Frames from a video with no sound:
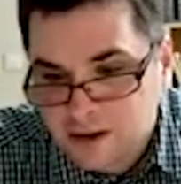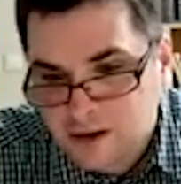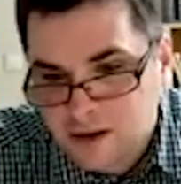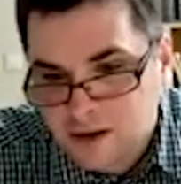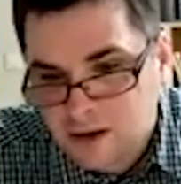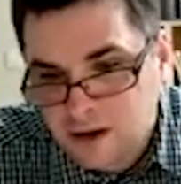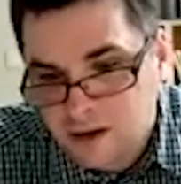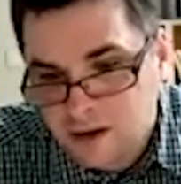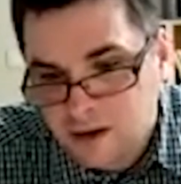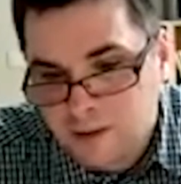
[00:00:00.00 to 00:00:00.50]

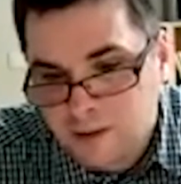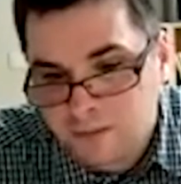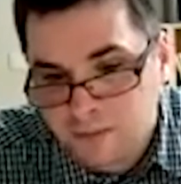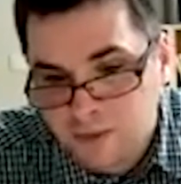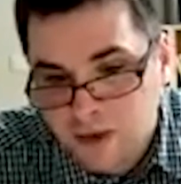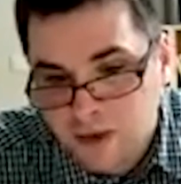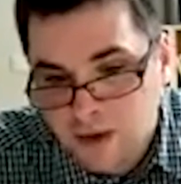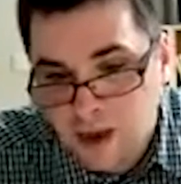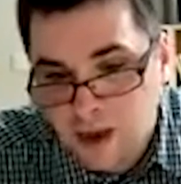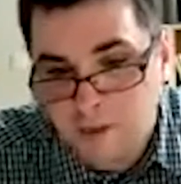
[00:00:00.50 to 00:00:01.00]

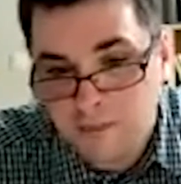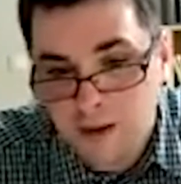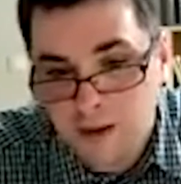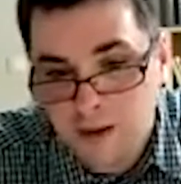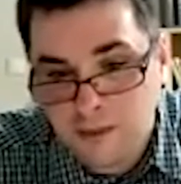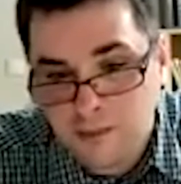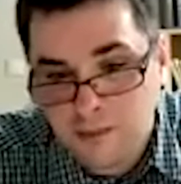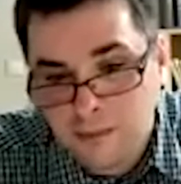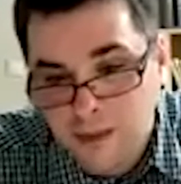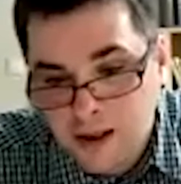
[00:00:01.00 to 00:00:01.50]

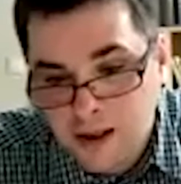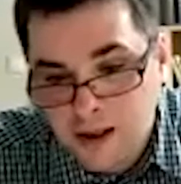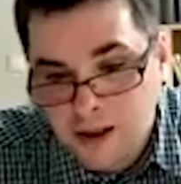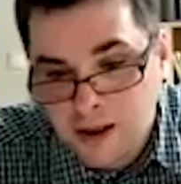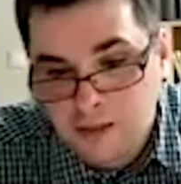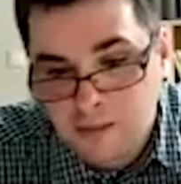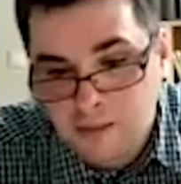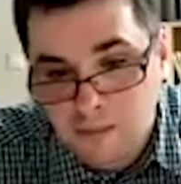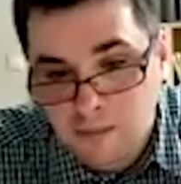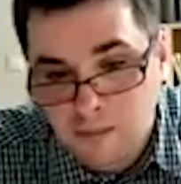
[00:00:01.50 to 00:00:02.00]

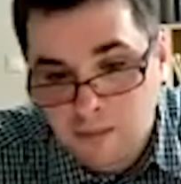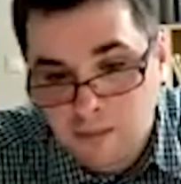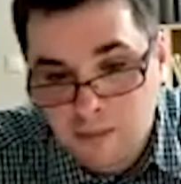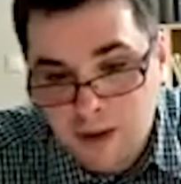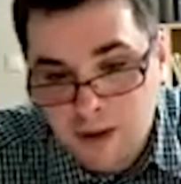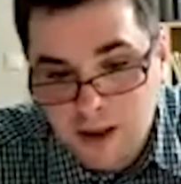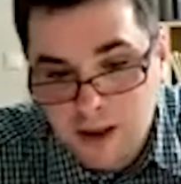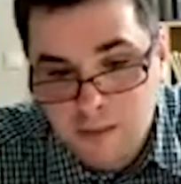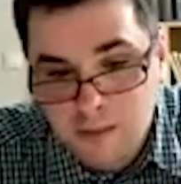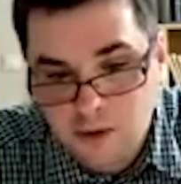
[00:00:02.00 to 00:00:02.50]
Many
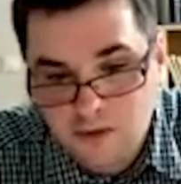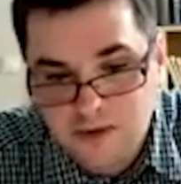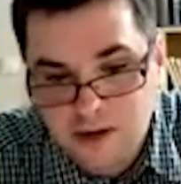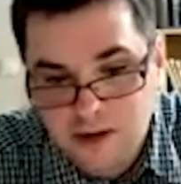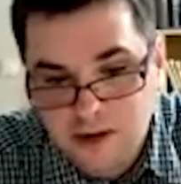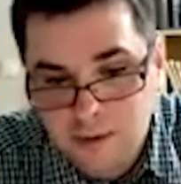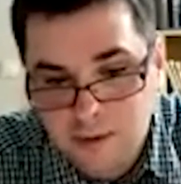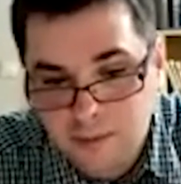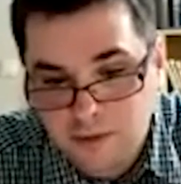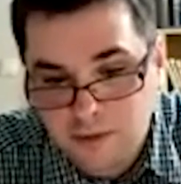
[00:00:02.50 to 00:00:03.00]
moves are
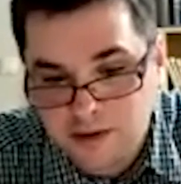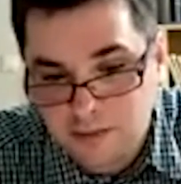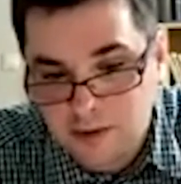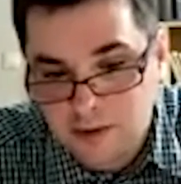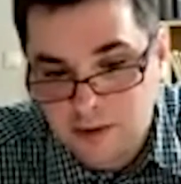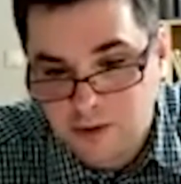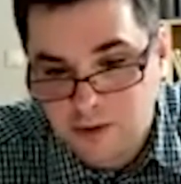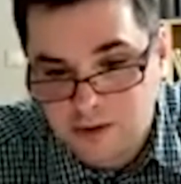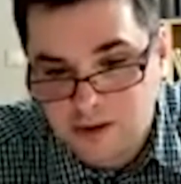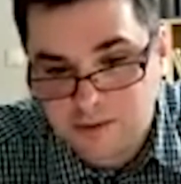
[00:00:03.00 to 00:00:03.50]
possible in
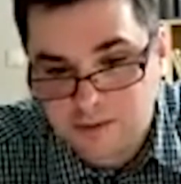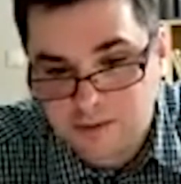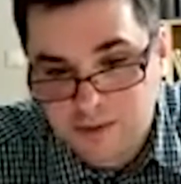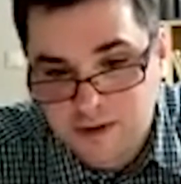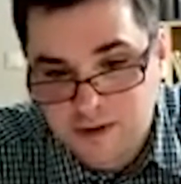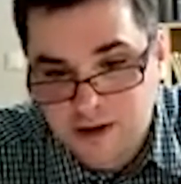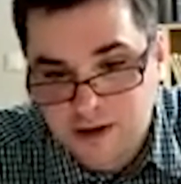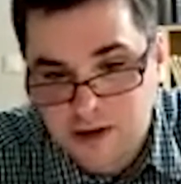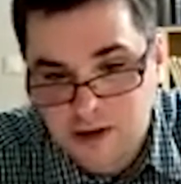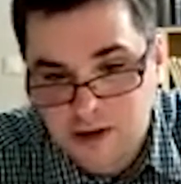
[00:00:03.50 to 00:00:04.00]
this
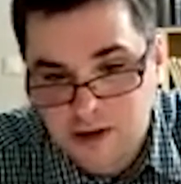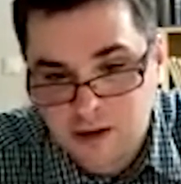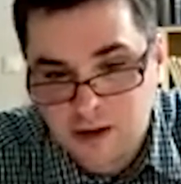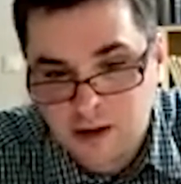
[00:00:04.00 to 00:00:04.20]
position.